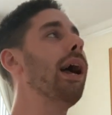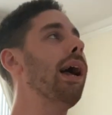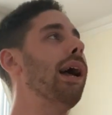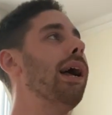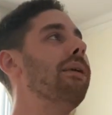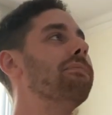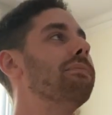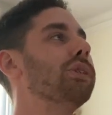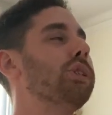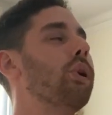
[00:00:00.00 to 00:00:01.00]

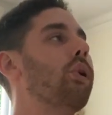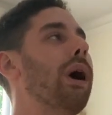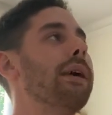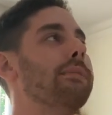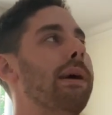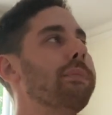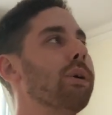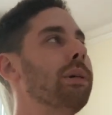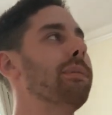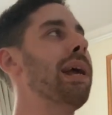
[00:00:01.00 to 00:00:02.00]
So I remember
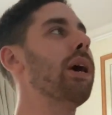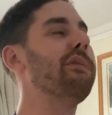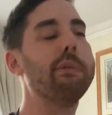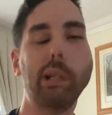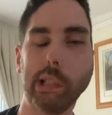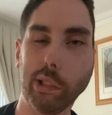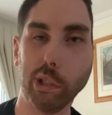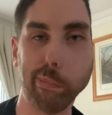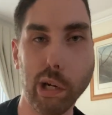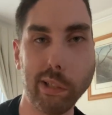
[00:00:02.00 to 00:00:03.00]
we went out for my sister's
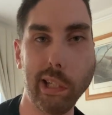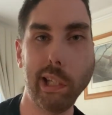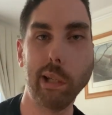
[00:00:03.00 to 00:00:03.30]
birthday.